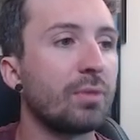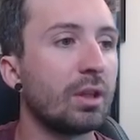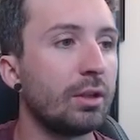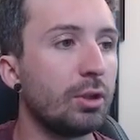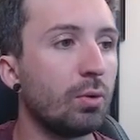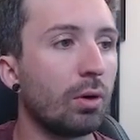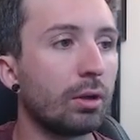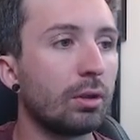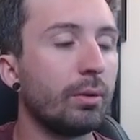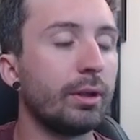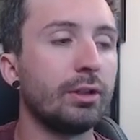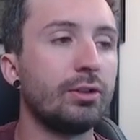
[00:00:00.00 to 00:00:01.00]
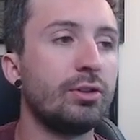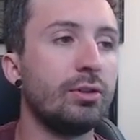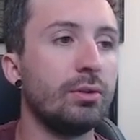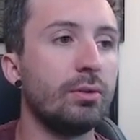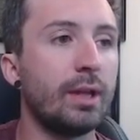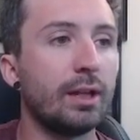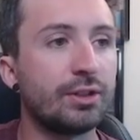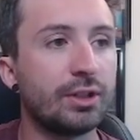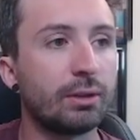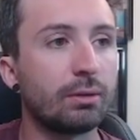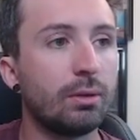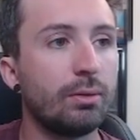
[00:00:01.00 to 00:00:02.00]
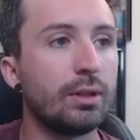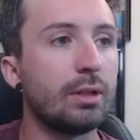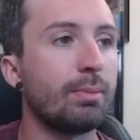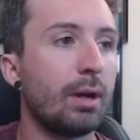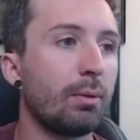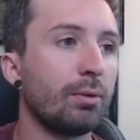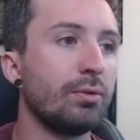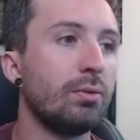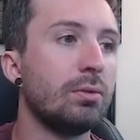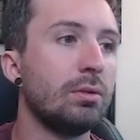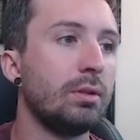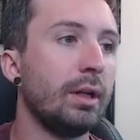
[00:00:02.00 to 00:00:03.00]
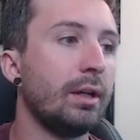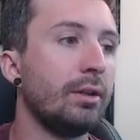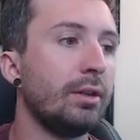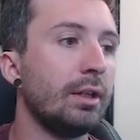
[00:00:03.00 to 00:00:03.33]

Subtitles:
You are going to then synchro the Power Tool and the